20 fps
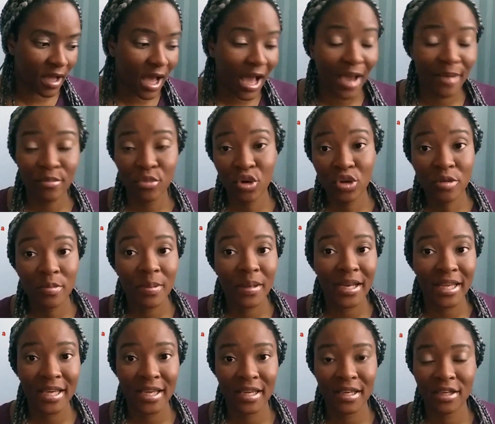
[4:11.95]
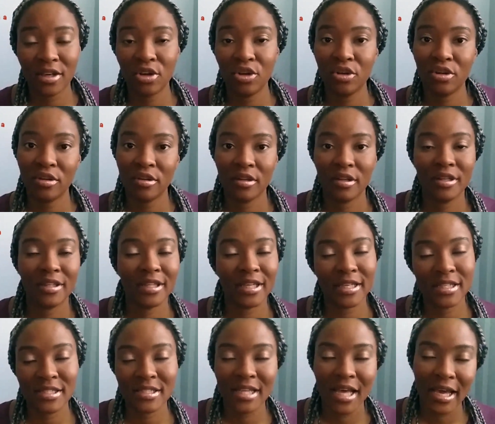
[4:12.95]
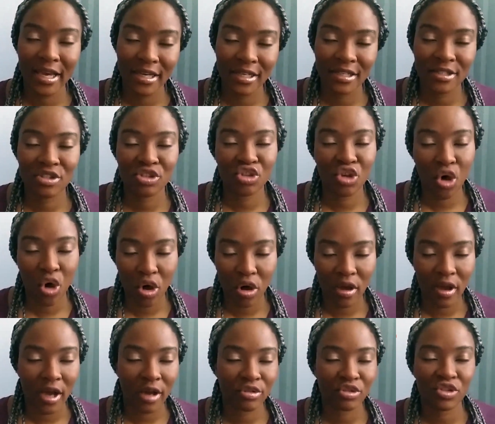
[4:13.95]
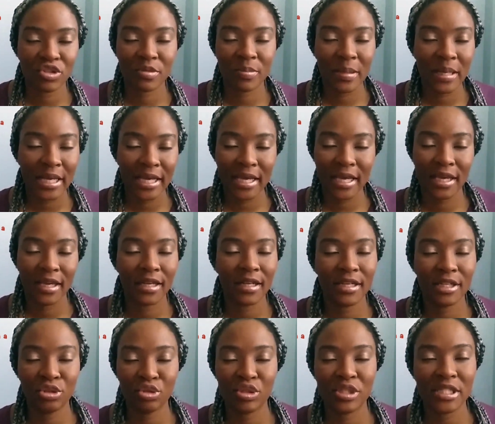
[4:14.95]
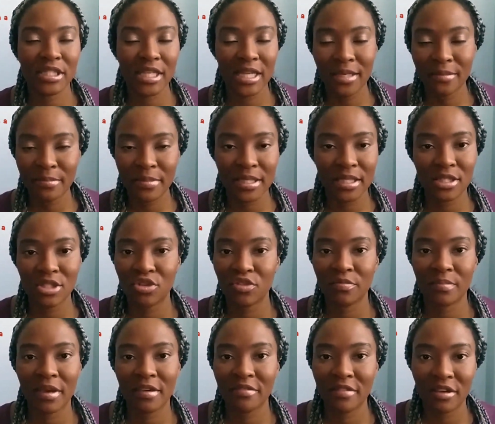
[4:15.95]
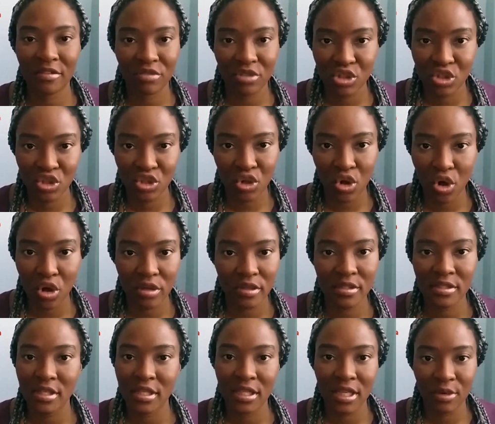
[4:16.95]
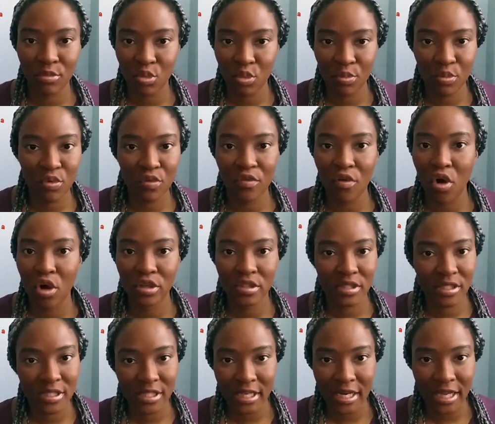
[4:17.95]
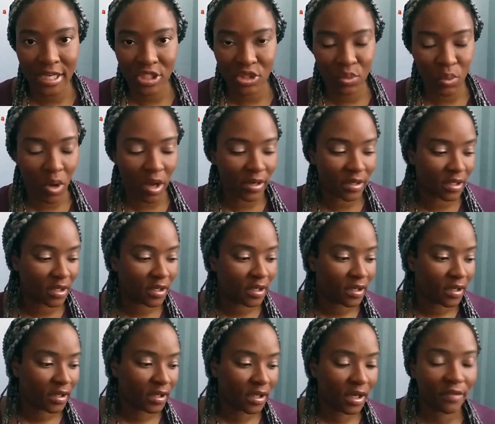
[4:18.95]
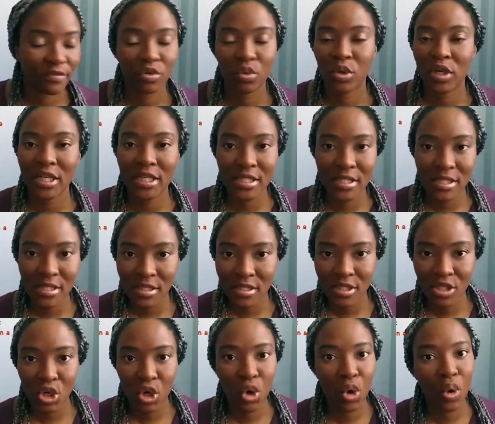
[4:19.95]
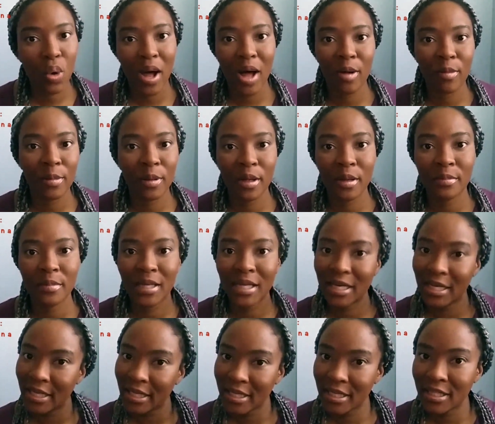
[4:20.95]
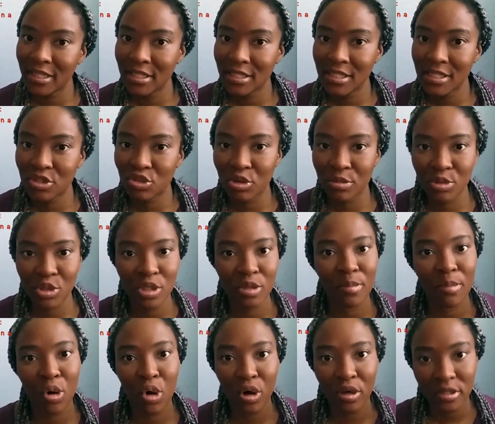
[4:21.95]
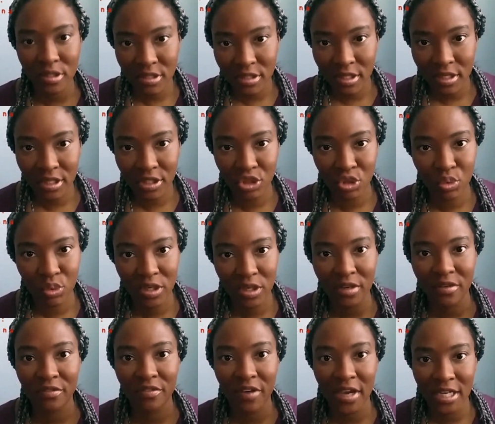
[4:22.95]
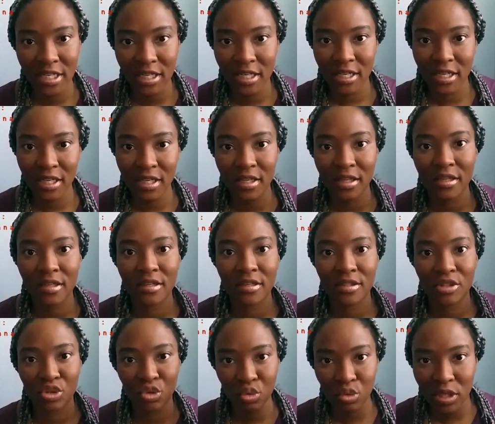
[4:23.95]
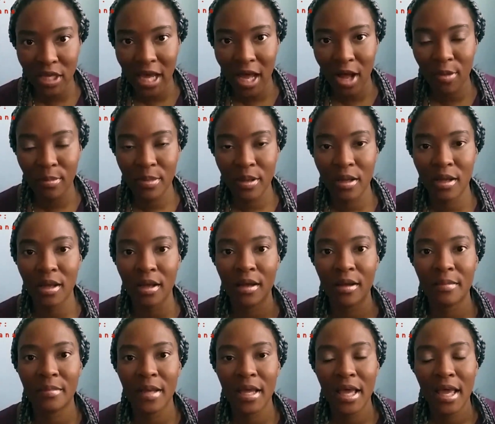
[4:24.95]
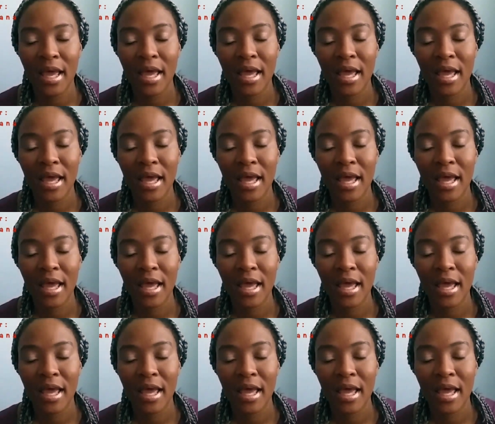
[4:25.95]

I'm not playing the entire song. I'll just play little snippets of my favorite songs, and then we'll move on to the next one. Yeah, if you want to listen to the whole album, click in the description box and you can find a link to the album,